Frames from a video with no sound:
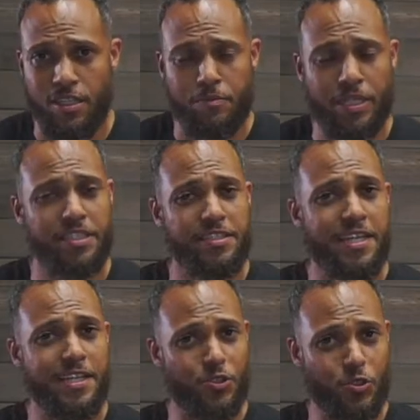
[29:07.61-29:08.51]
Back then they
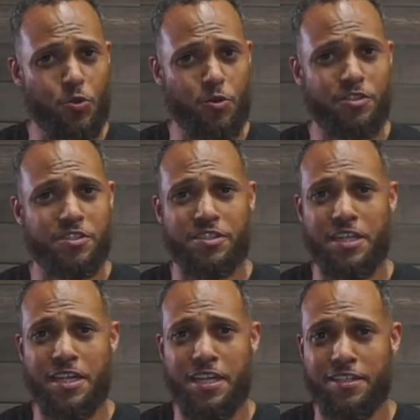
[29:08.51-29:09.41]
had swords, they
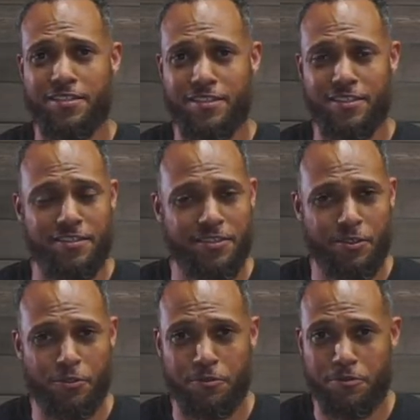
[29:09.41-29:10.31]
had
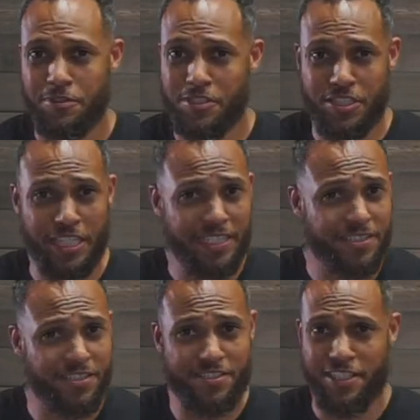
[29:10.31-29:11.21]

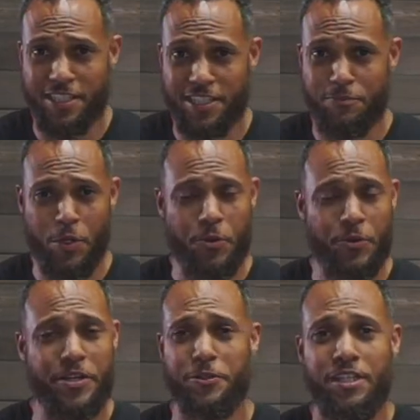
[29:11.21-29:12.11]
slings, they had bow and arrow.